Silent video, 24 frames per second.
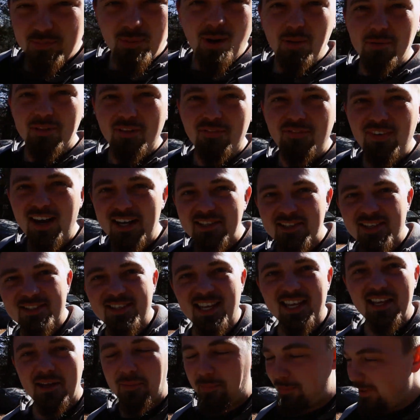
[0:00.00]
It's probably the
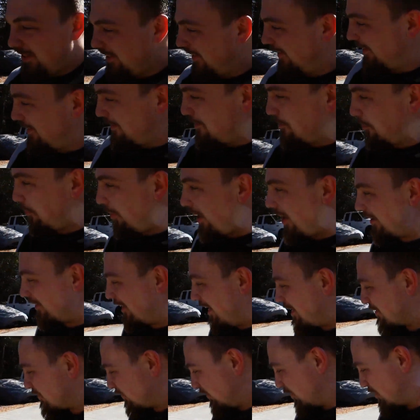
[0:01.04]
fastest thing I've been in a while,
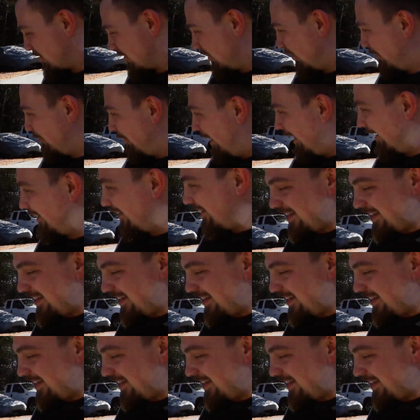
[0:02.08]
that's for sure, man.